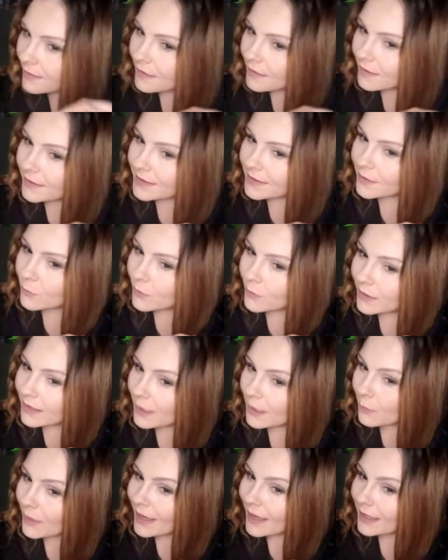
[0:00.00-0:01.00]
Until one
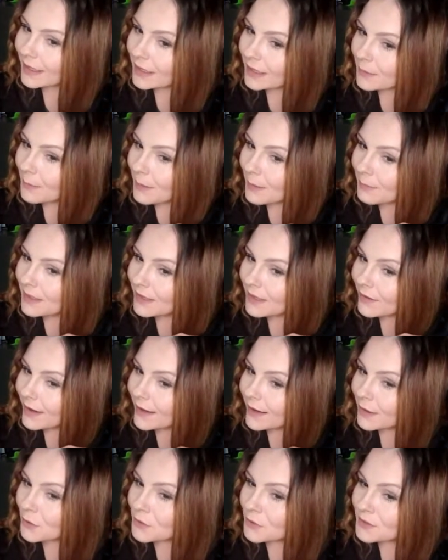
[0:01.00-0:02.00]
day when I get in my bigger
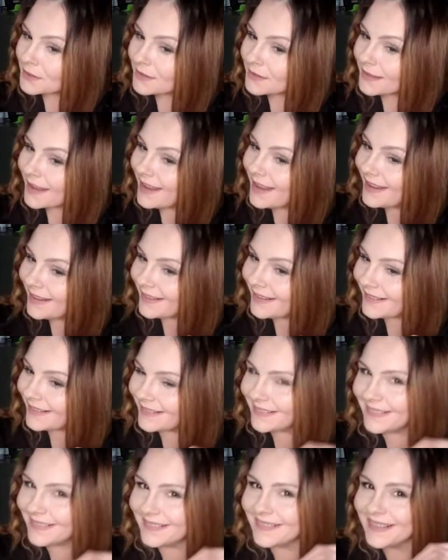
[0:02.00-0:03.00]
house. And
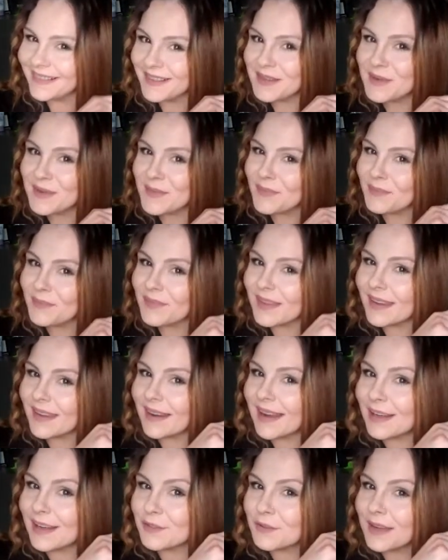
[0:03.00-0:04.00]

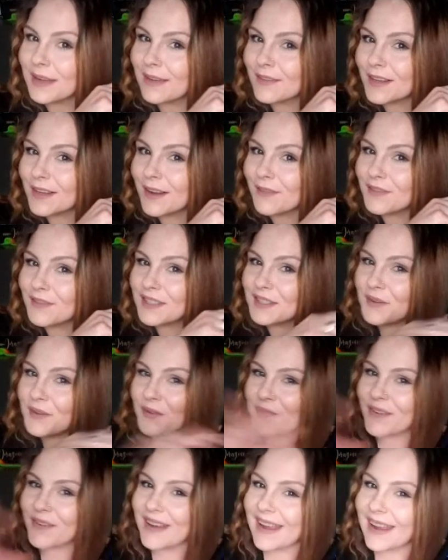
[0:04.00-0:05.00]
actually have an office
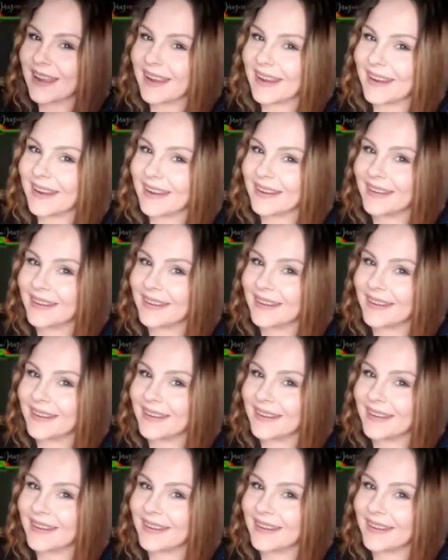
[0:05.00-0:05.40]
away.